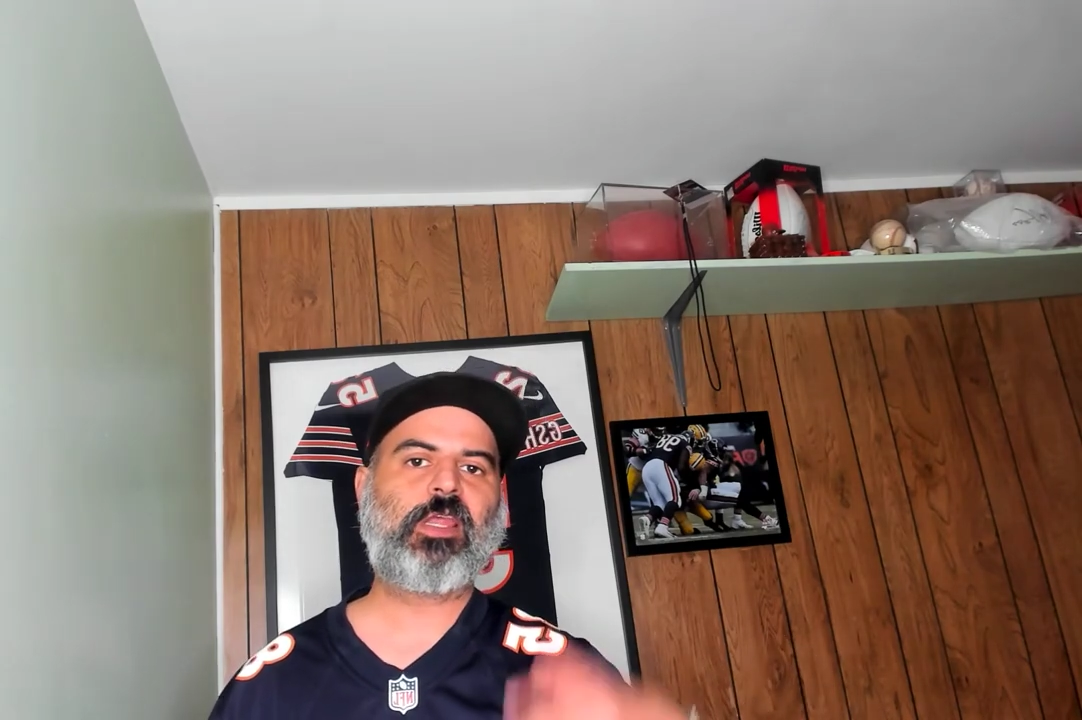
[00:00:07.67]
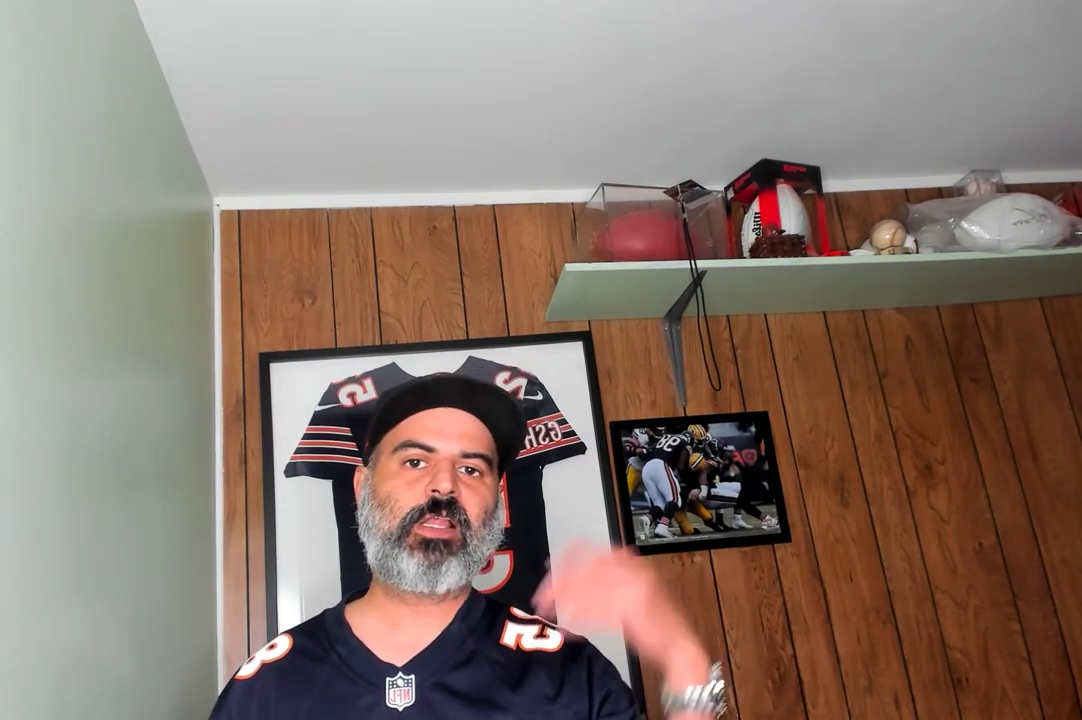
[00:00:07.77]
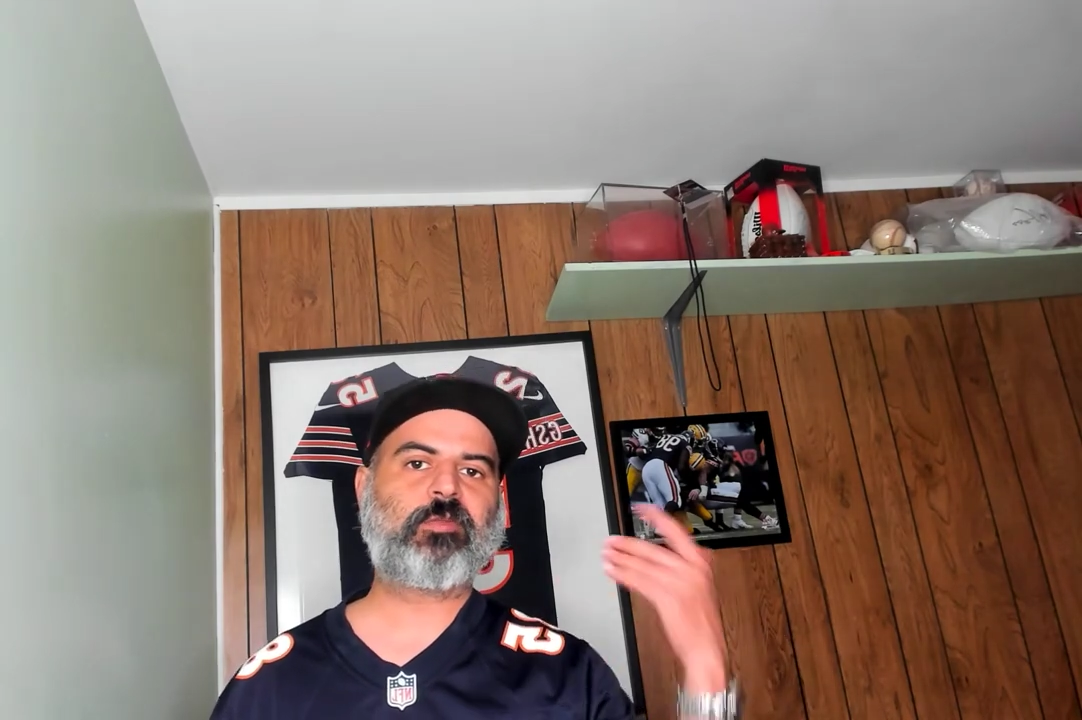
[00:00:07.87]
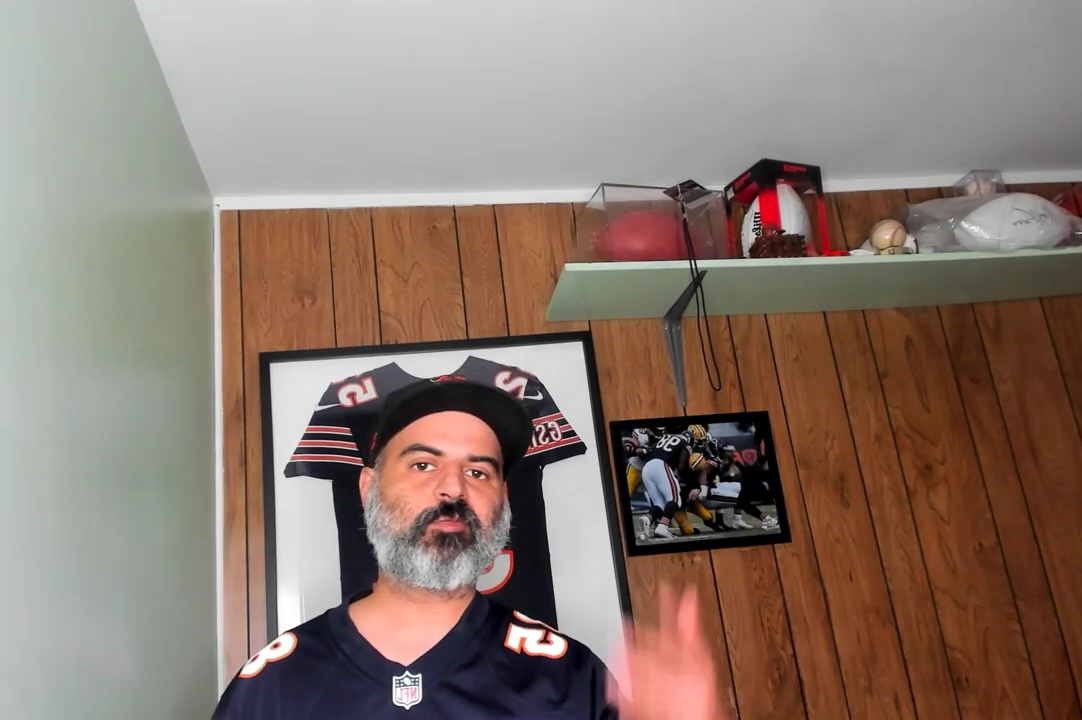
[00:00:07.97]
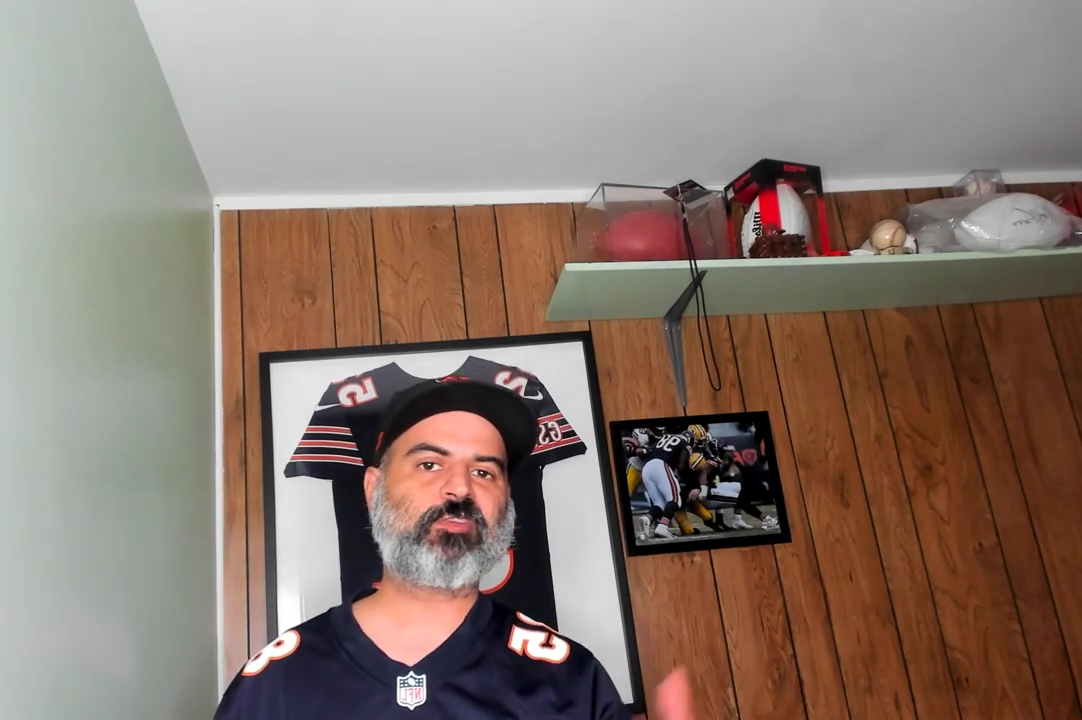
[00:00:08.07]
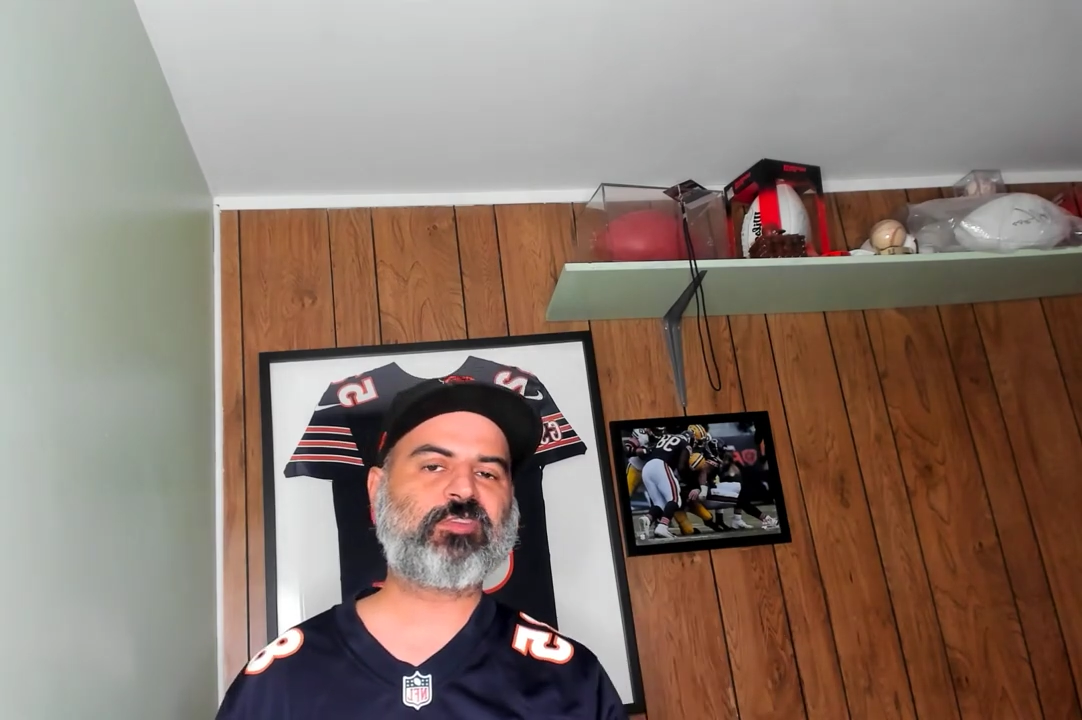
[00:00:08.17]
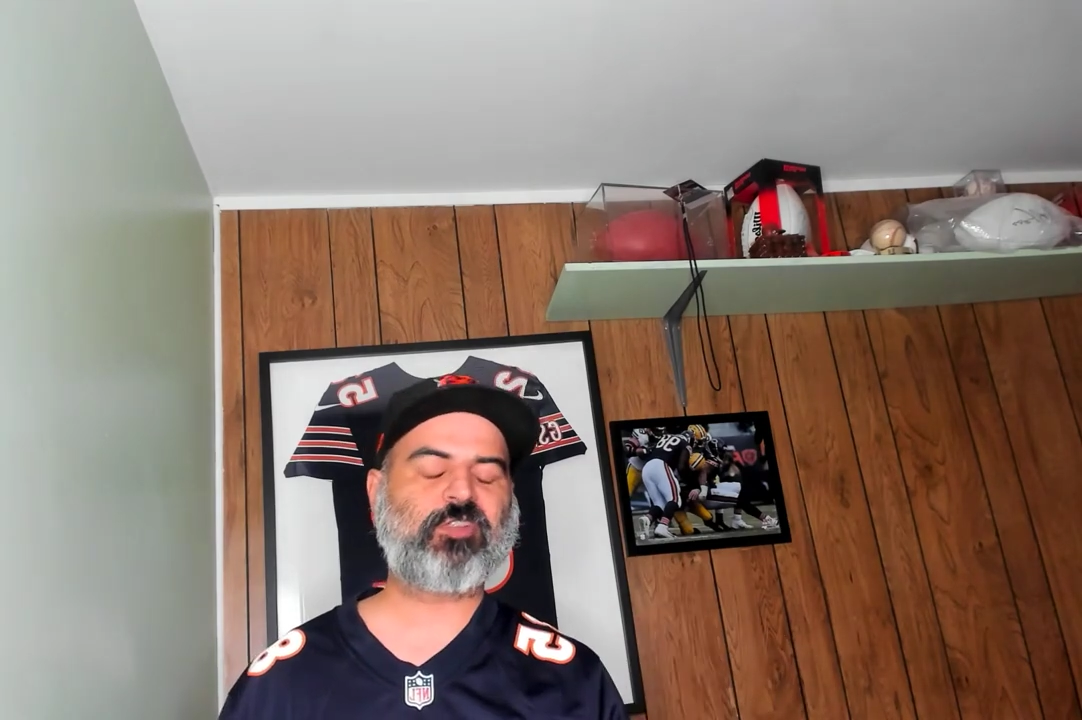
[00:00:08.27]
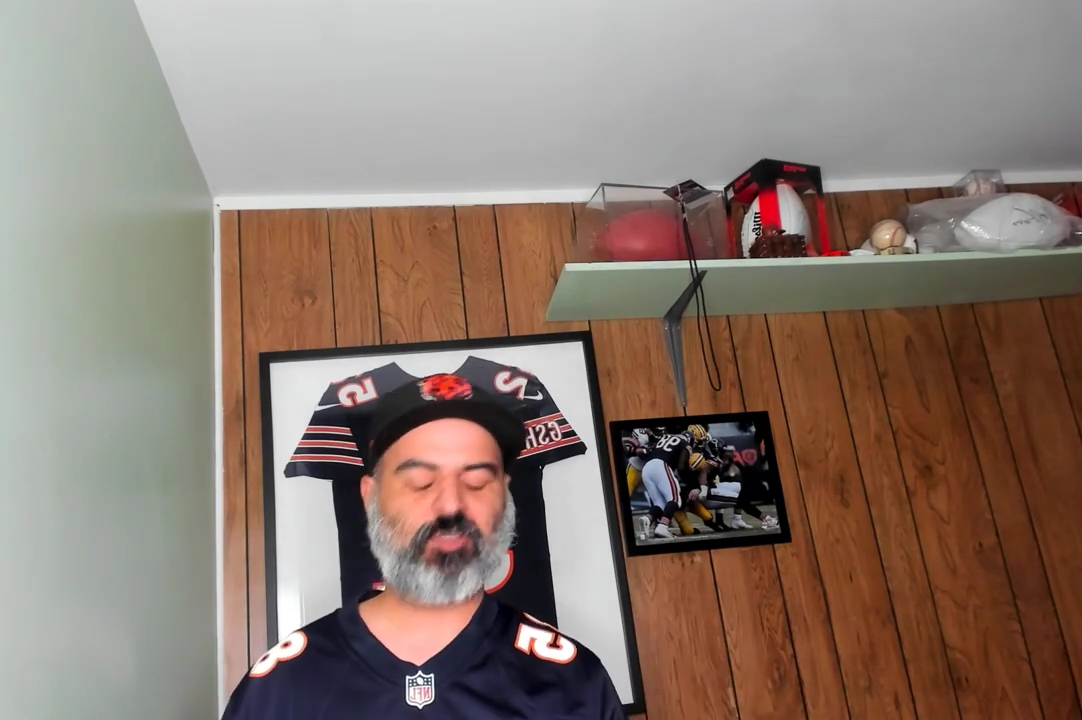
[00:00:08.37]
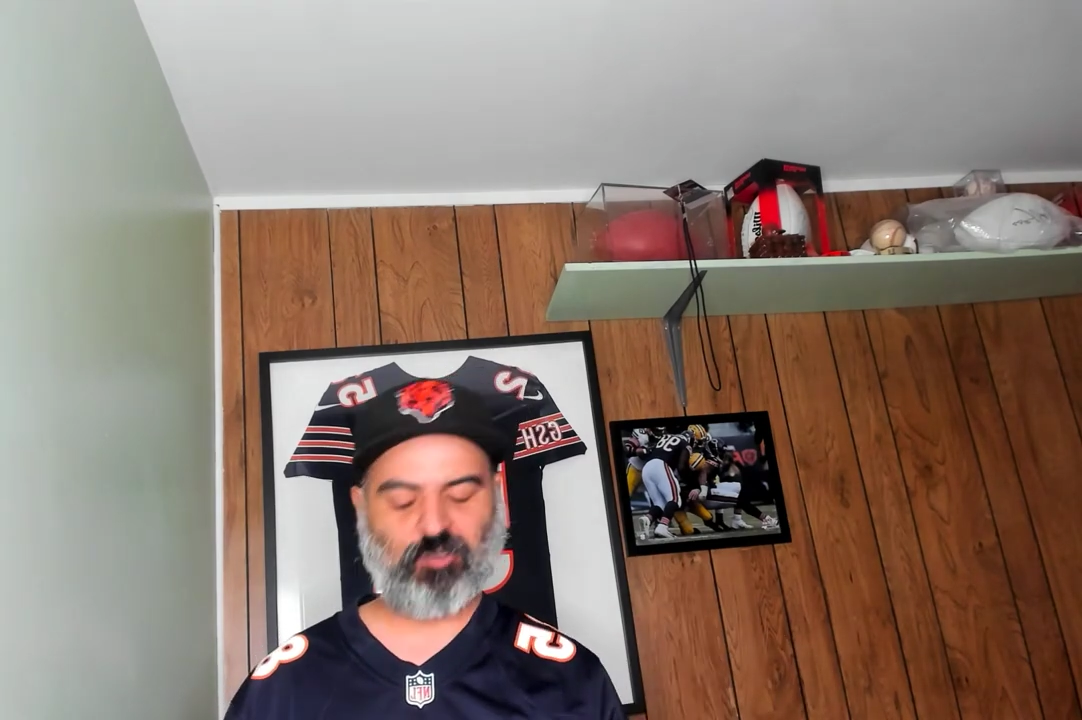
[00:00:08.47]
what's gonna